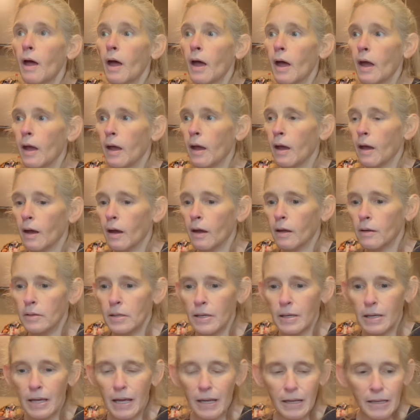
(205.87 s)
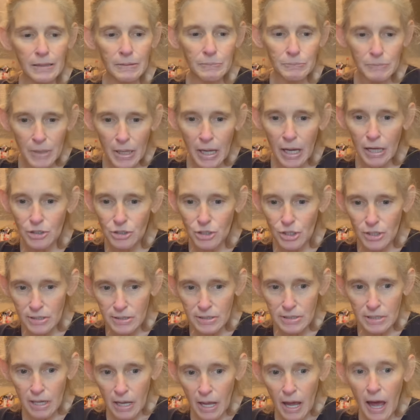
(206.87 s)
And it's
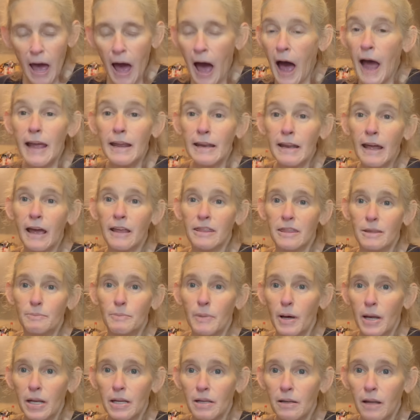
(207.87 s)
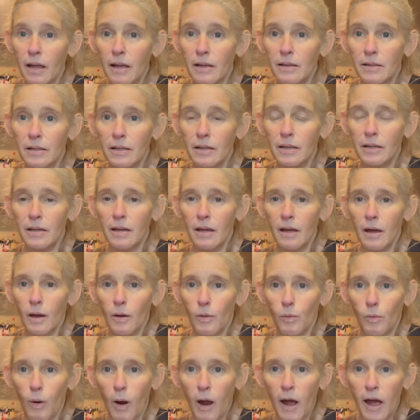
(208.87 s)
just, I ain't had the money lately
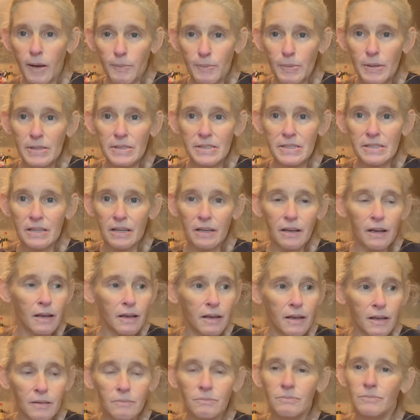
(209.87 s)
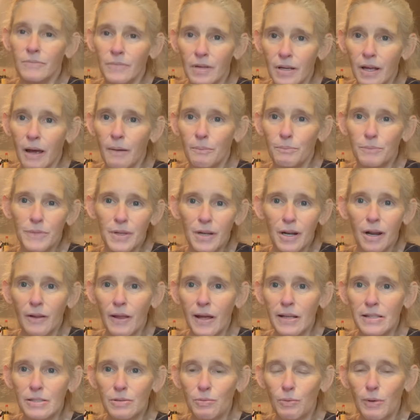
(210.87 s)
where I had been sick and you know,
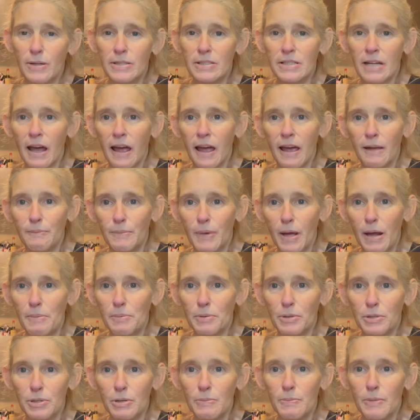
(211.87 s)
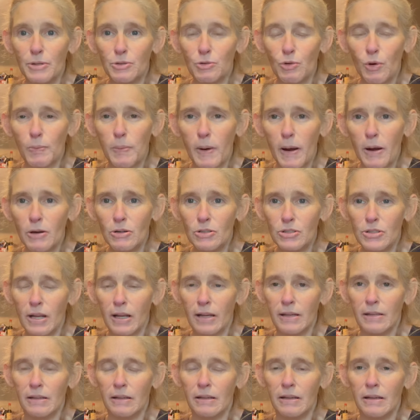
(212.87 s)
that's the reason I hadn't been able to do much repairs
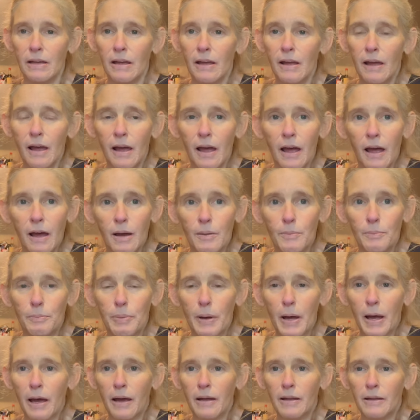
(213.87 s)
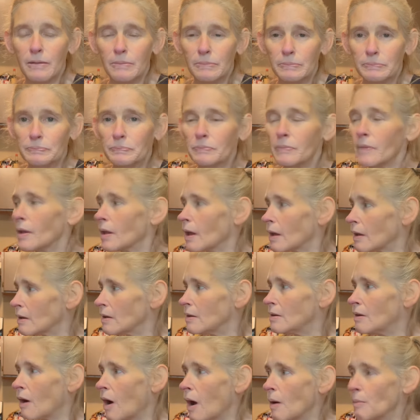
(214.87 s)
lately. But,
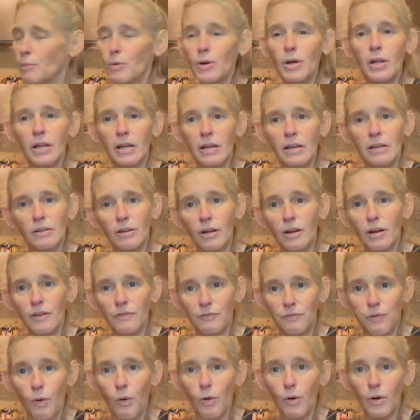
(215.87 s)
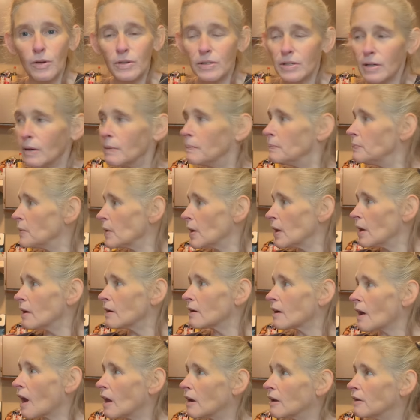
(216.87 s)
you know, I'm really looking forward to
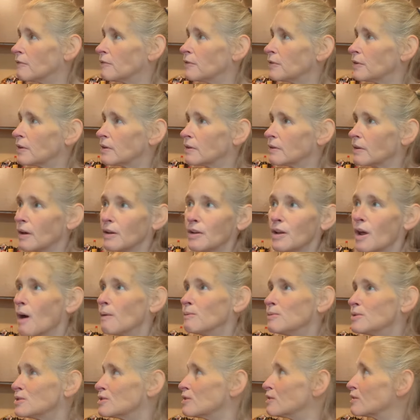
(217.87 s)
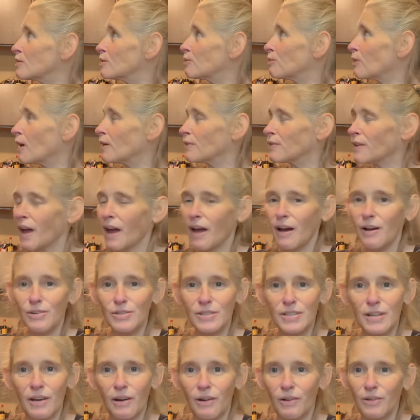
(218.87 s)
kind of, you know, I'm just looking around the
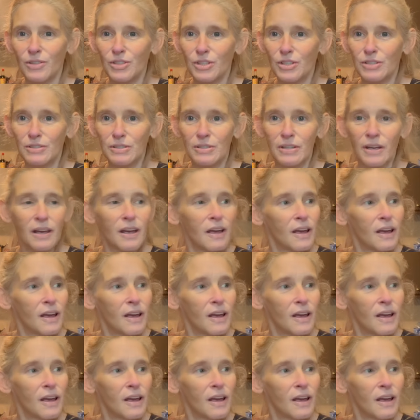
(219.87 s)
house here, just,